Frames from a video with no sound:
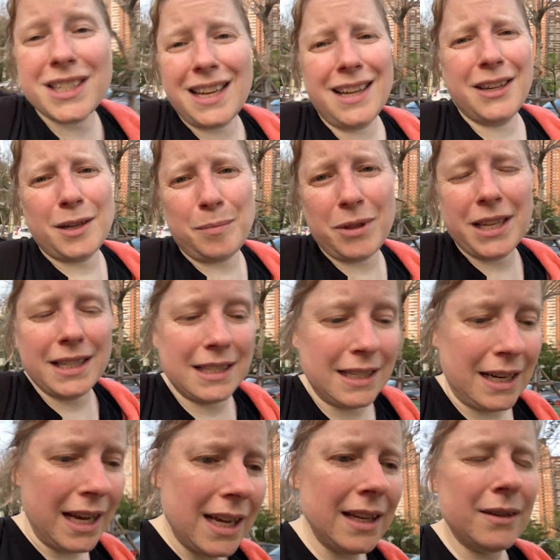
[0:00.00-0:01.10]
I could have played
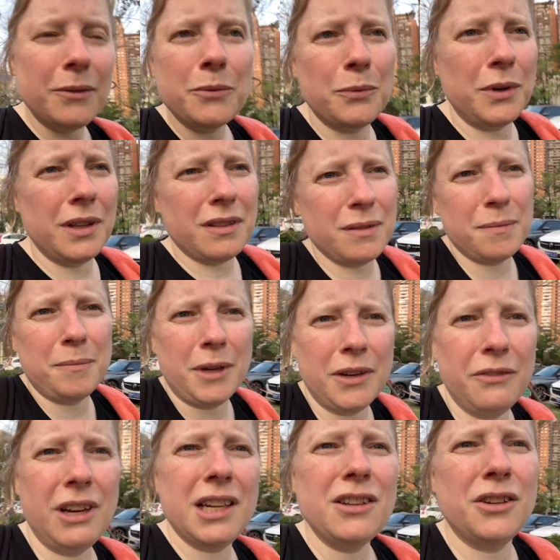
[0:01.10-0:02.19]
tonight with my
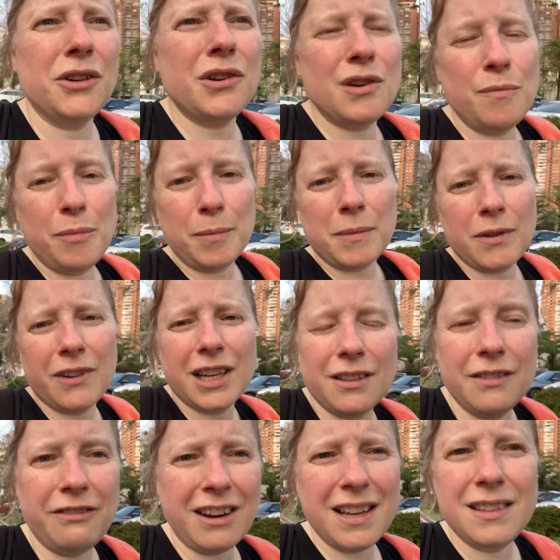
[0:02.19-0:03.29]
regular group and my regular
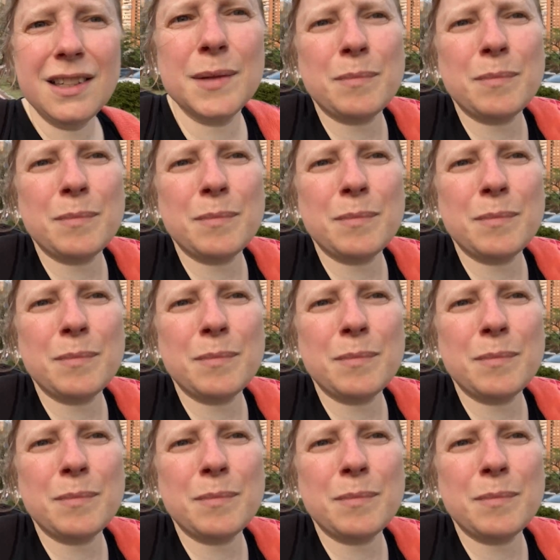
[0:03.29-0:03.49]
friends,